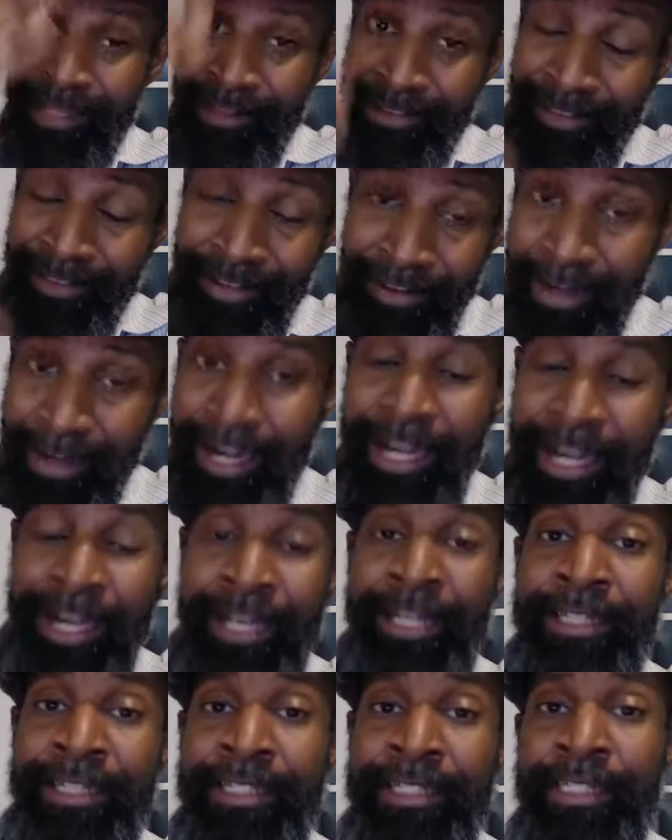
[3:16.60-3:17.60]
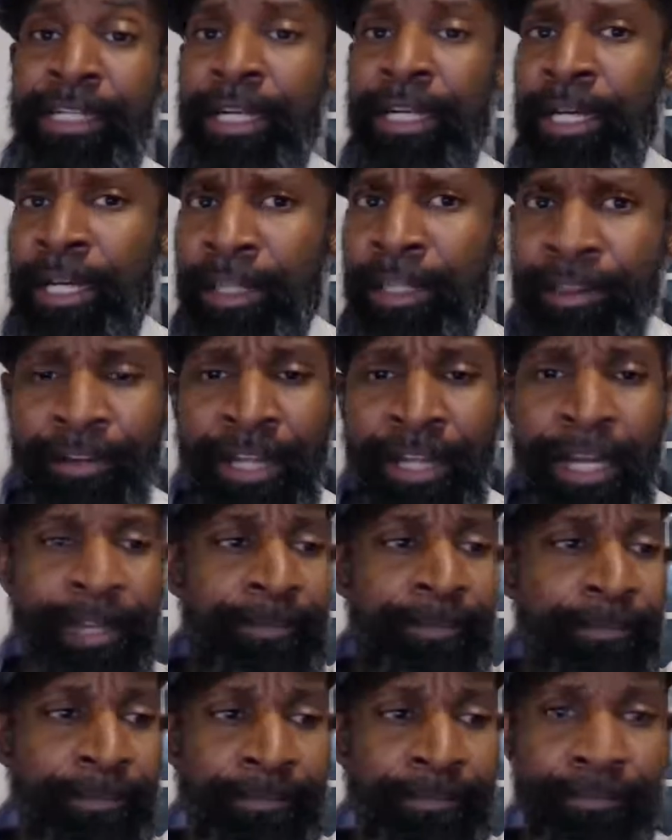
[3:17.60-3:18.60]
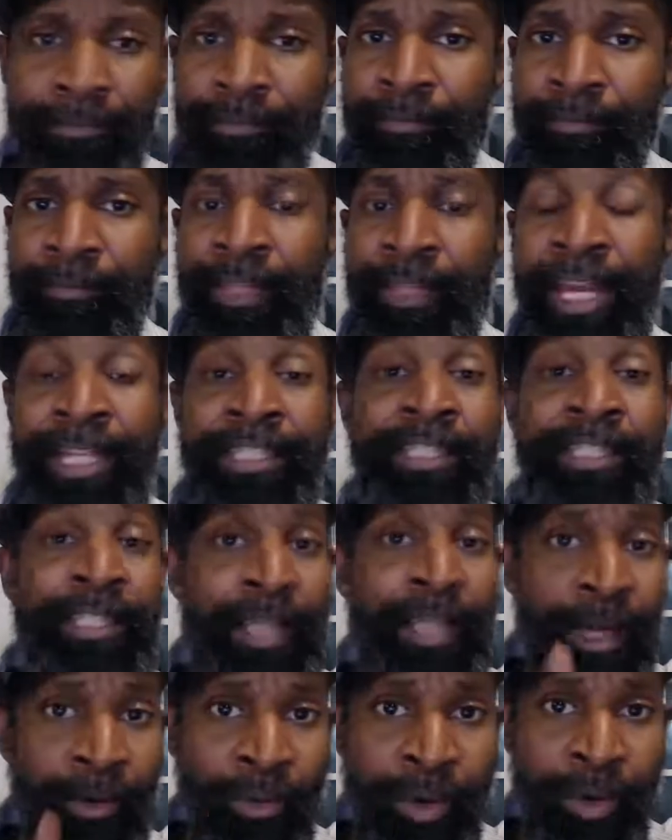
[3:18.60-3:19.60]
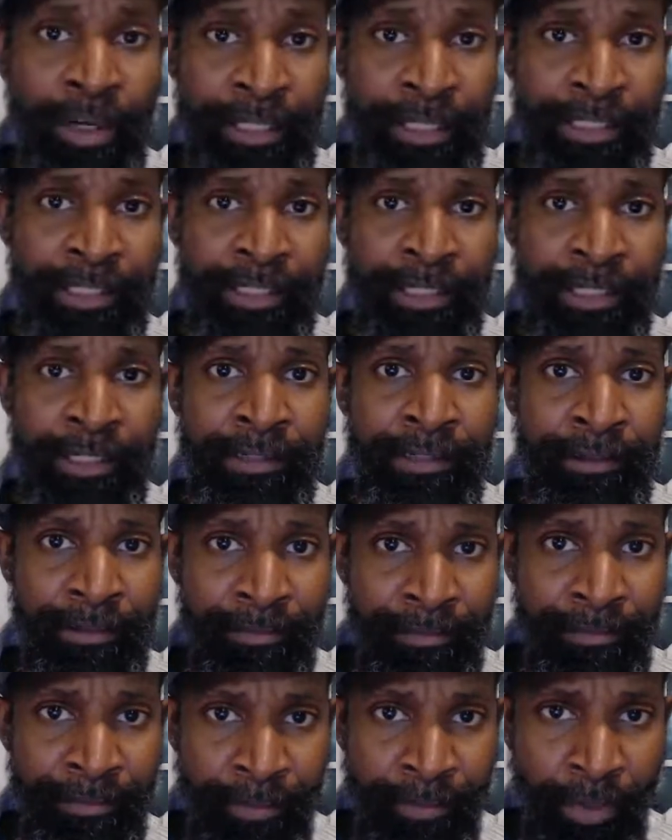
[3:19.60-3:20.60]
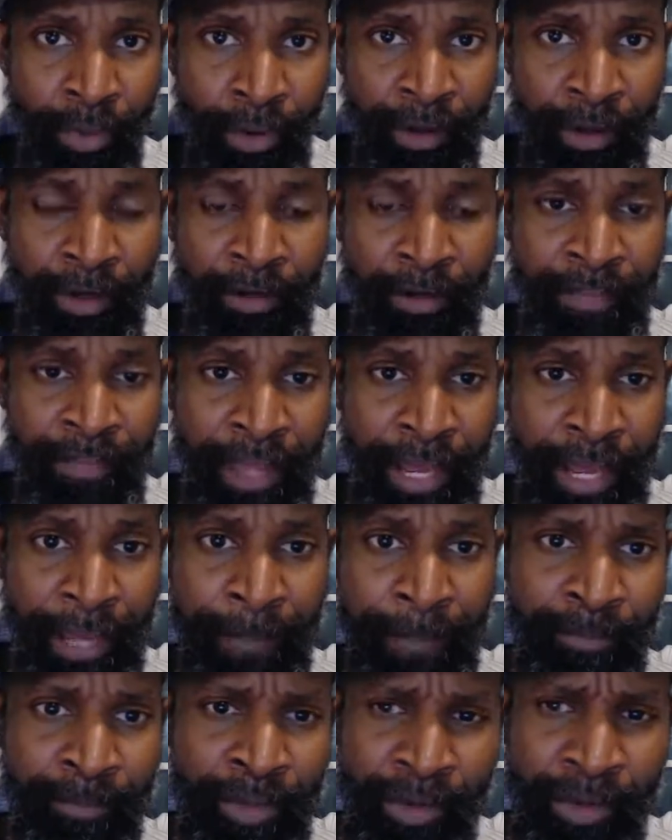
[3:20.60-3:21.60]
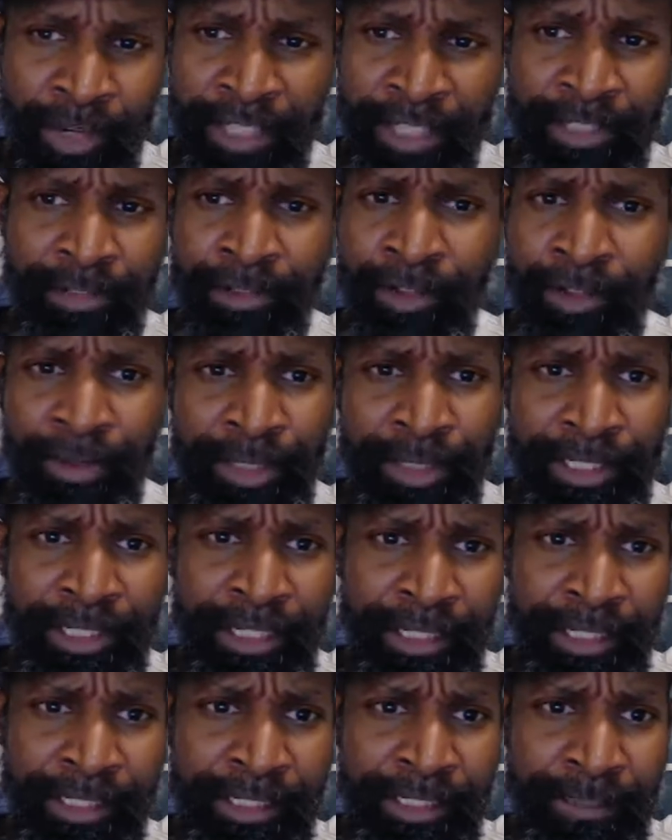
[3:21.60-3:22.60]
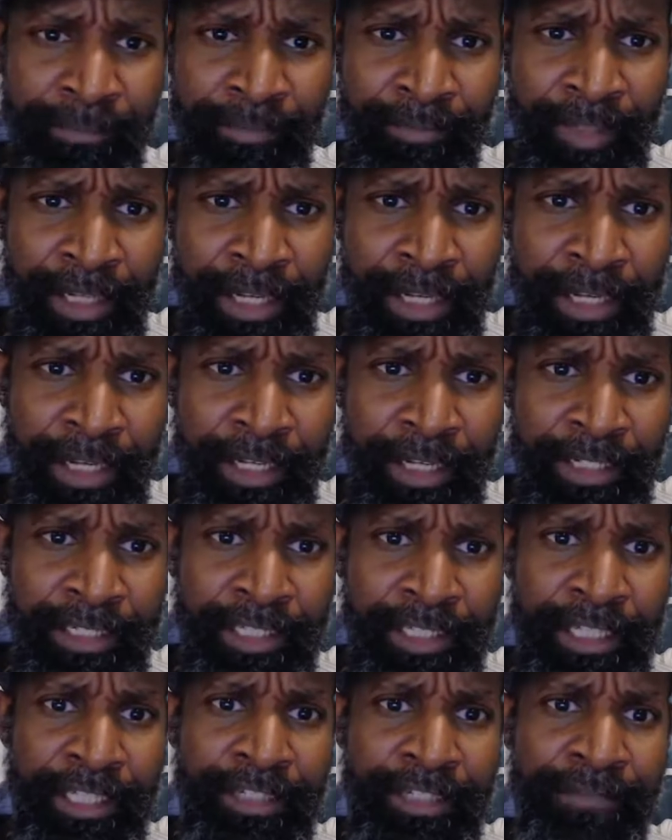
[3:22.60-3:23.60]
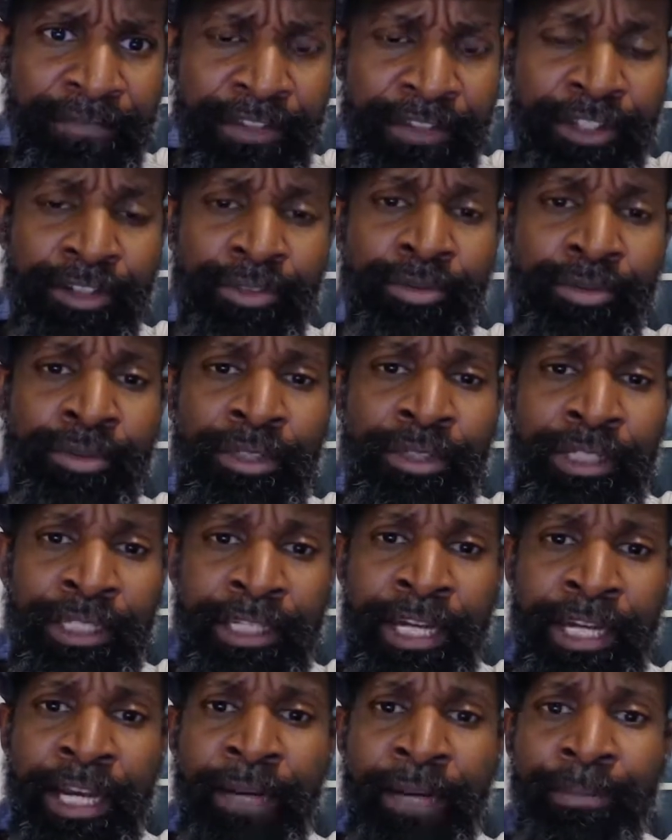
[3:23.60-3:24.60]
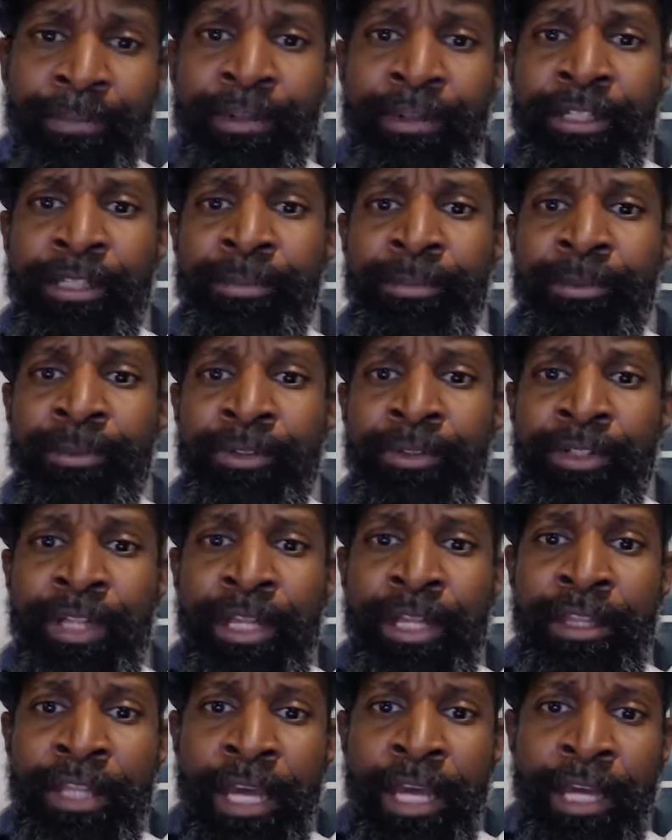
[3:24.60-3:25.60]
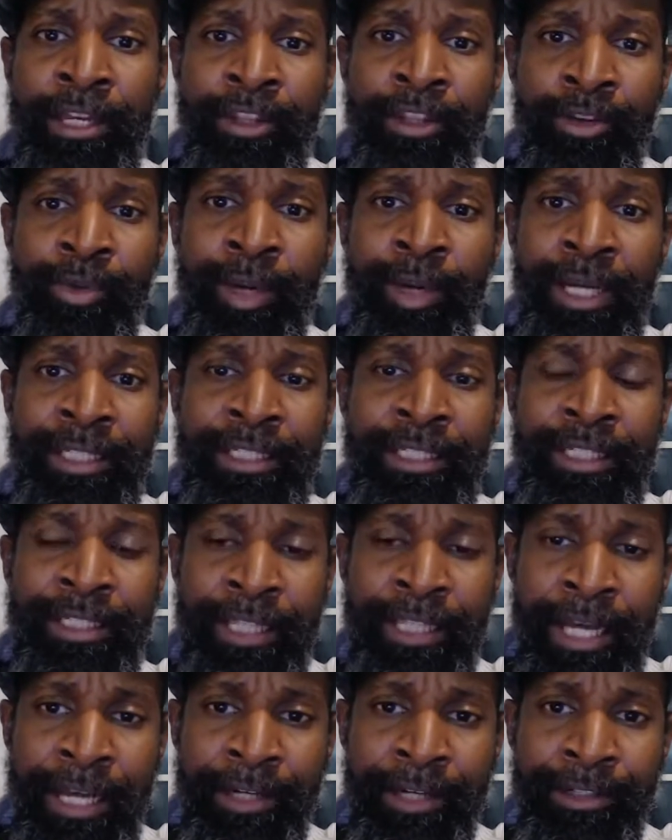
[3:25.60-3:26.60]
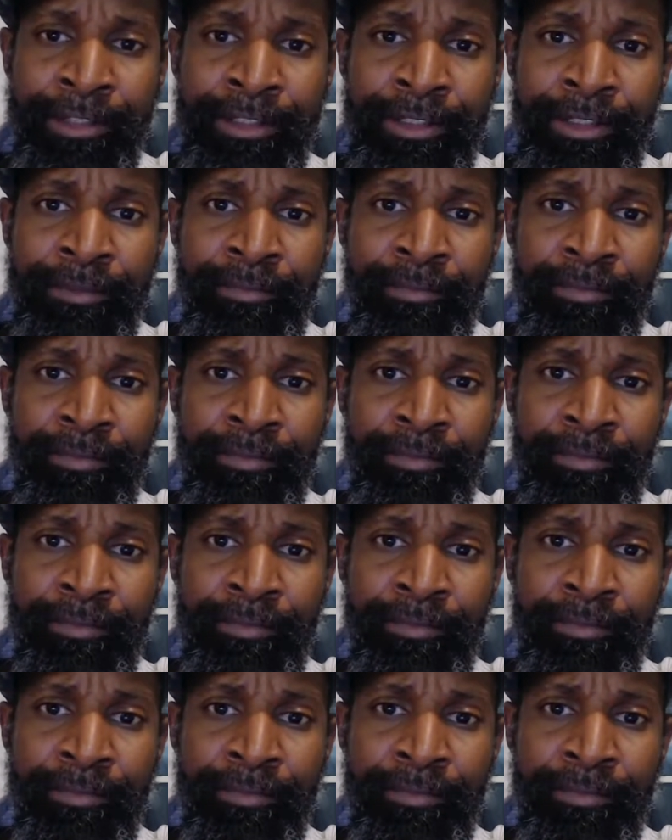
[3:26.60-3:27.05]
their eyes, they're like, that's it. I want to see more of that. Okay, so notice this. 6 visual design principles that UX designers